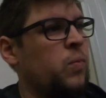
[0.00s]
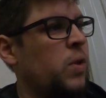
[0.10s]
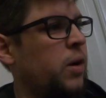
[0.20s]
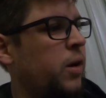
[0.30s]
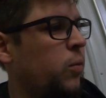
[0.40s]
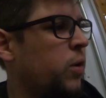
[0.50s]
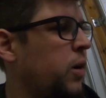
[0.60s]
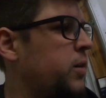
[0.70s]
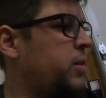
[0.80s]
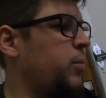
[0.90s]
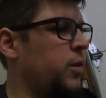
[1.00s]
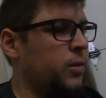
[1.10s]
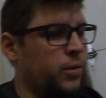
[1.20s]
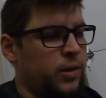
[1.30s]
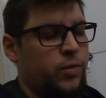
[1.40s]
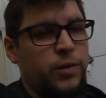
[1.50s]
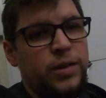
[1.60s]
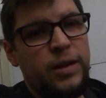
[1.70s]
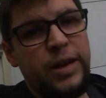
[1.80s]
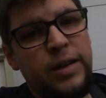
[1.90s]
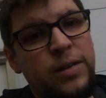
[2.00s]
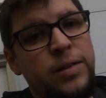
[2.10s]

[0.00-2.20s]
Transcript: Alright, we're going on something a little different today.